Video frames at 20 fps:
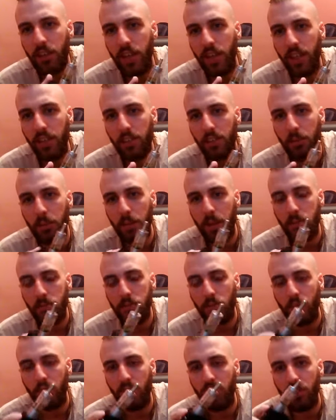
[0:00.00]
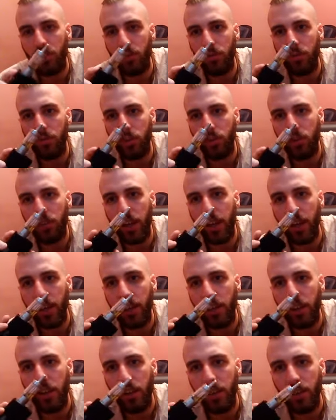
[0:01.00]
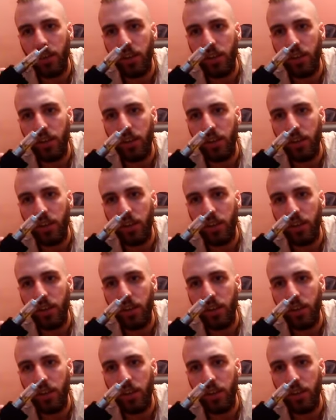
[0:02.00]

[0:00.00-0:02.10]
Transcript: It is a bit pricey for a tank.